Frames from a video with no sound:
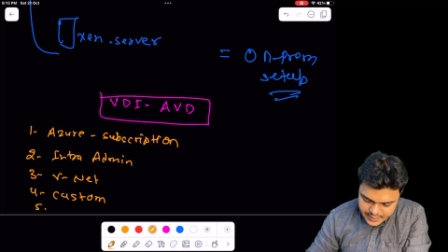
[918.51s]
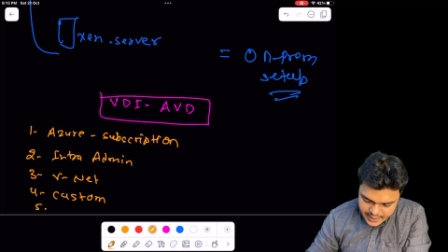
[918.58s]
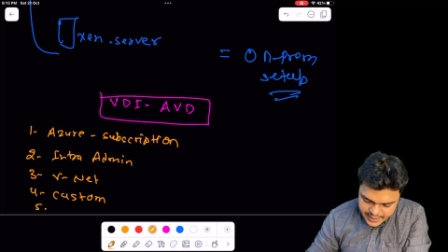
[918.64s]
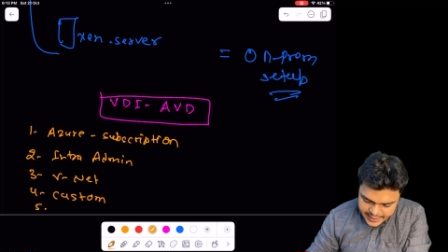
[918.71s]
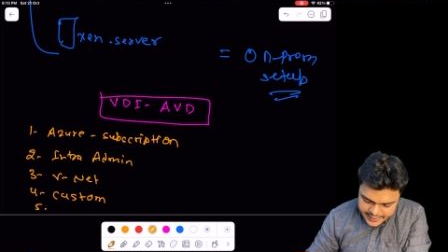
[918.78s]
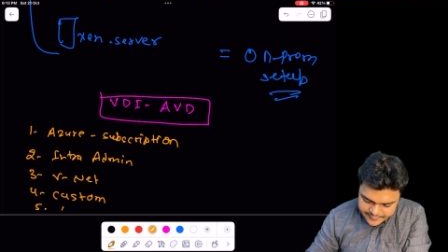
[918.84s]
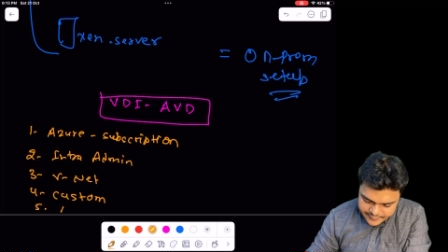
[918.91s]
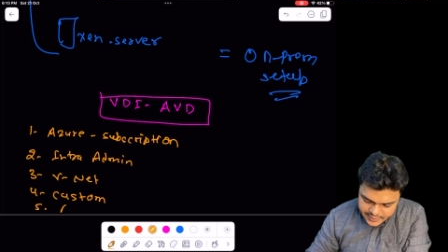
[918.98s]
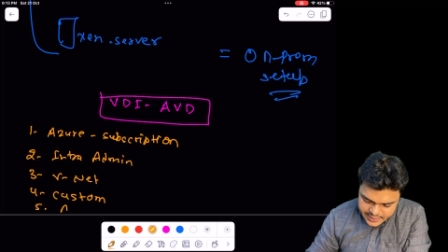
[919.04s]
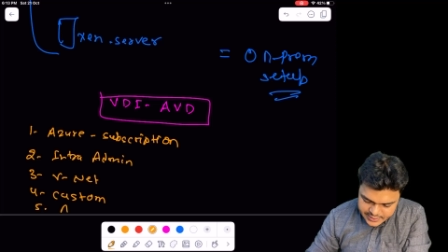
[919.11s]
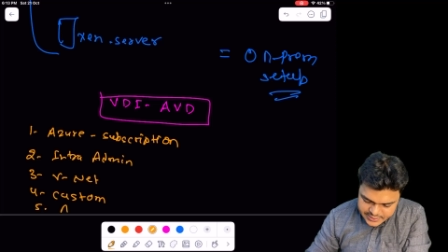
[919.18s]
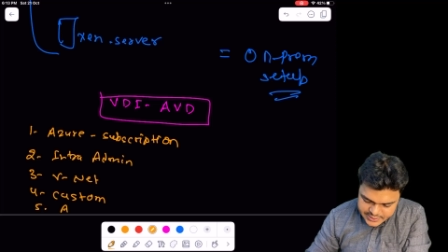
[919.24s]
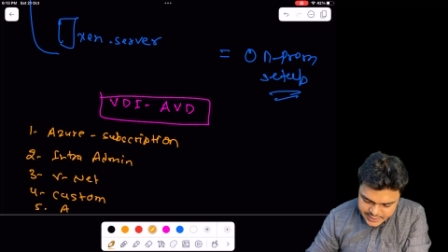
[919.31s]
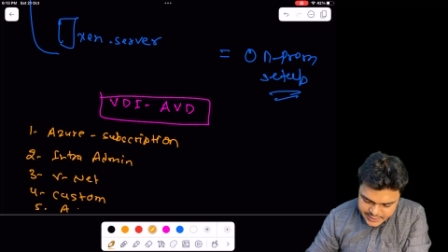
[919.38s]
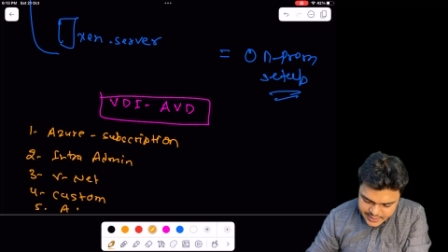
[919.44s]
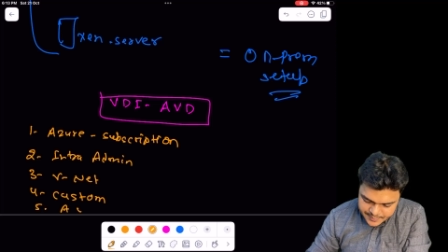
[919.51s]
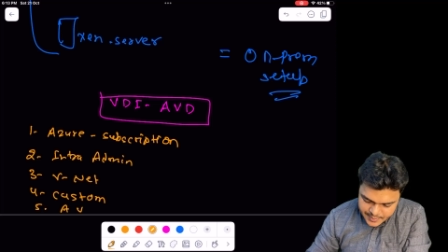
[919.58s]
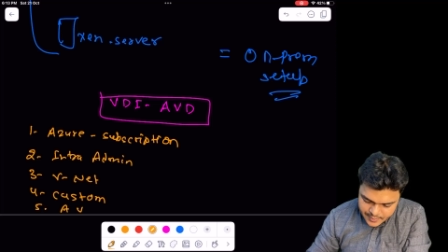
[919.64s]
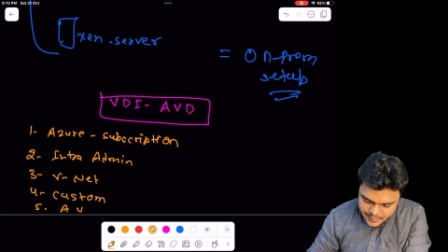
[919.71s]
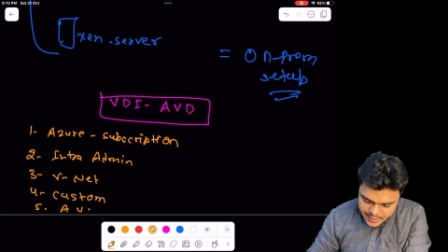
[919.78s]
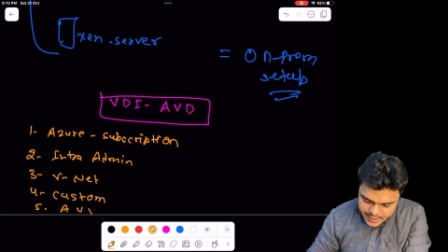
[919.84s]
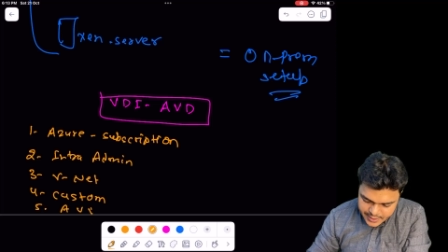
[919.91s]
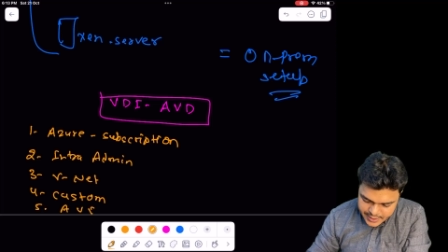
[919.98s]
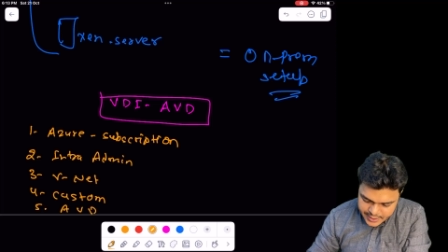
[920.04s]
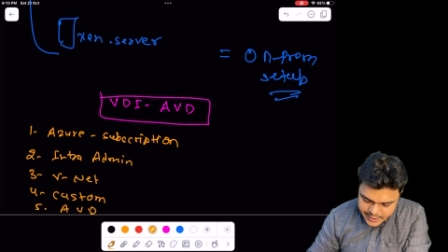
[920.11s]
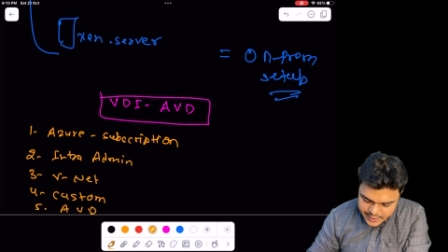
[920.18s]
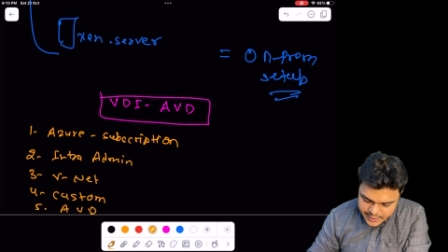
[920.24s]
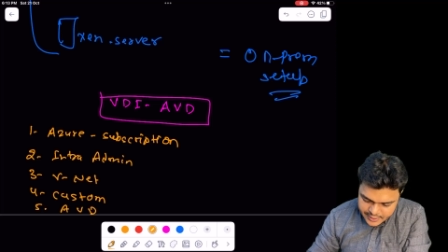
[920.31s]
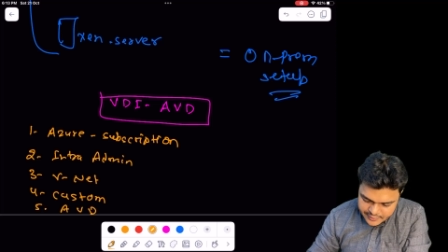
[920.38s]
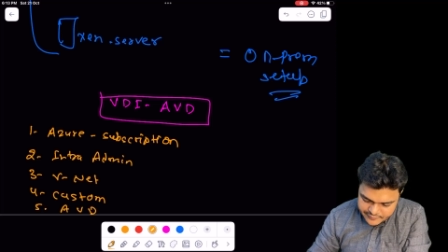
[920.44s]
and we can set up our
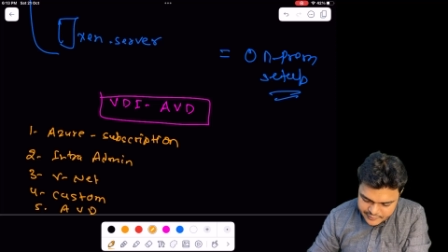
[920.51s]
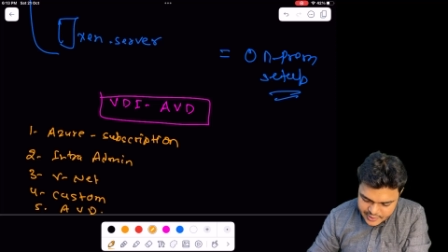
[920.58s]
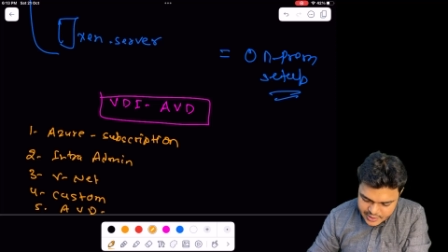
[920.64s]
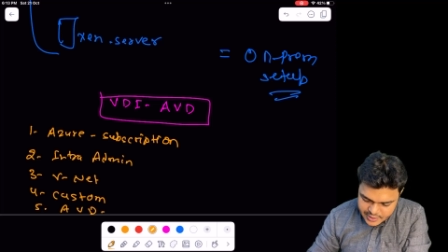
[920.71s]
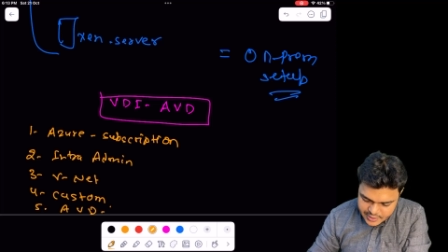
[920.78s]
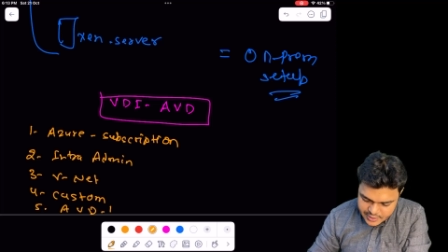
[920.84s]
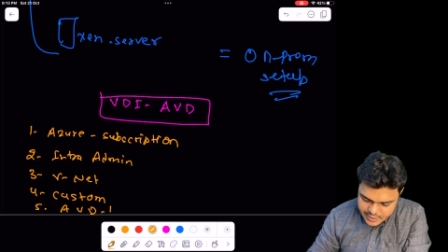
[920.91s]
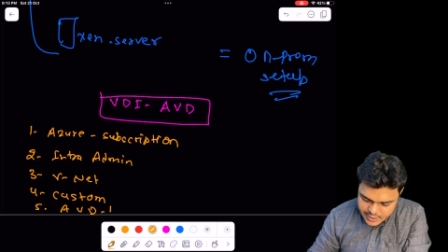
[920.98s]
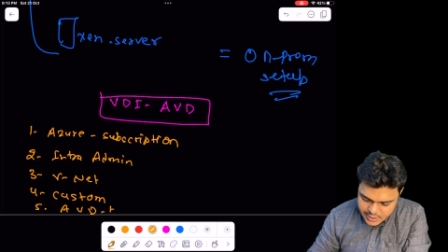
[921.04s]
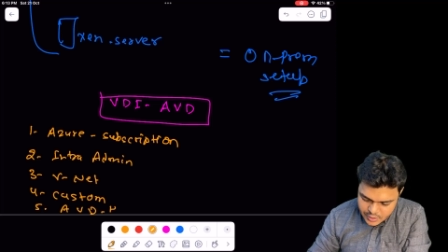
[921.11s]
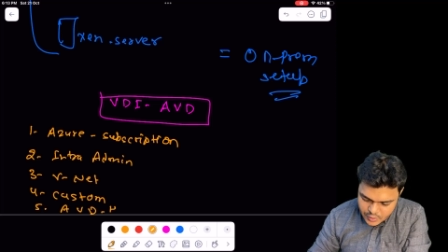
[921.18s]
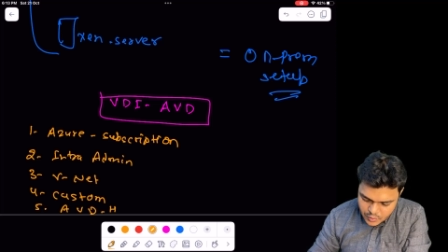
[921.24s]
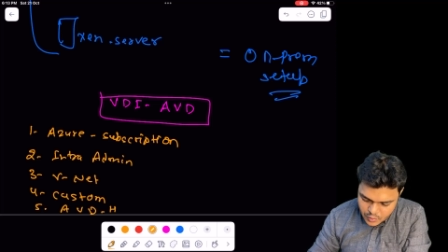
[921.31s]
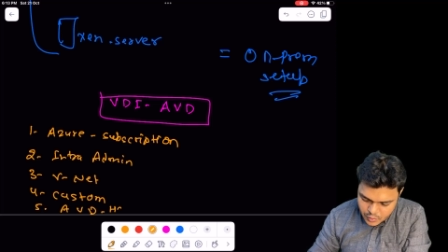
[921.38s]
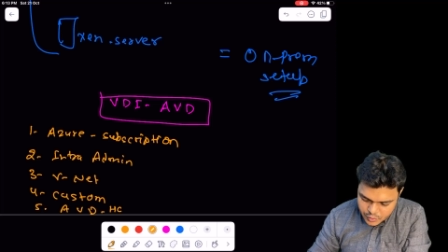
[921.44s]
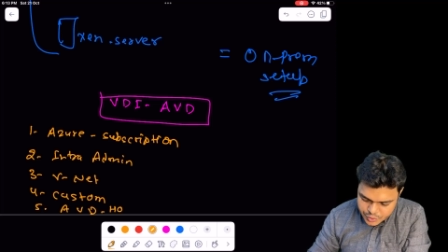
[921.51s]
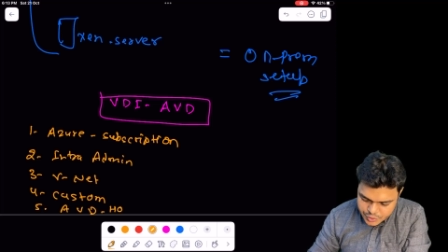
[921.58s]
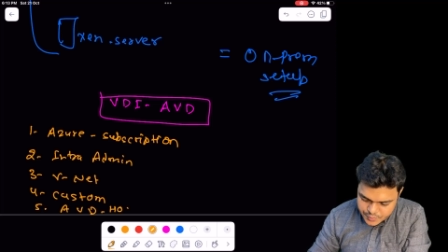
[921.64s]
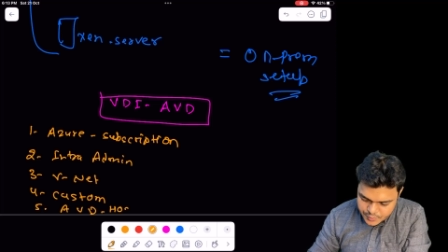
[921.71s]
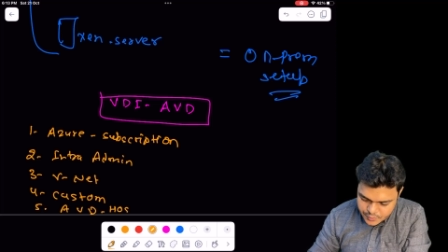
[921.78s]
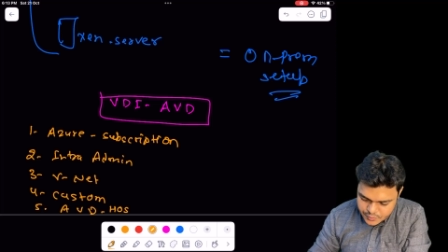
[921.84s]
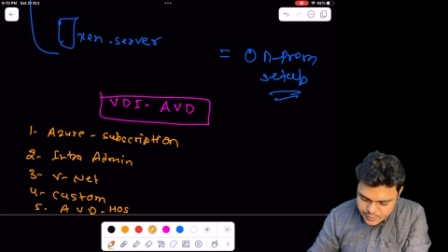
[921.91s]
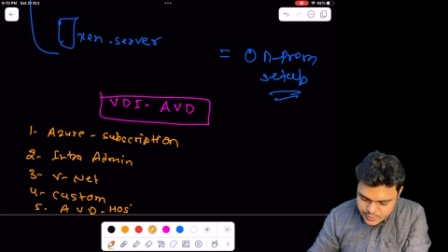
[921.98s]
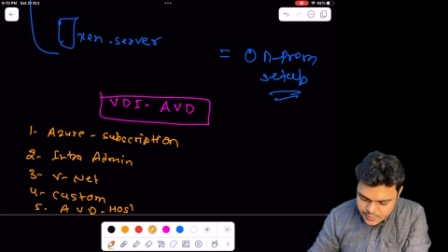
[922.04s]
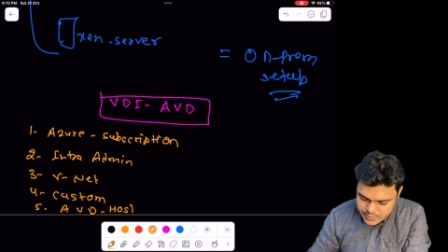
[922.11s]
avd host pool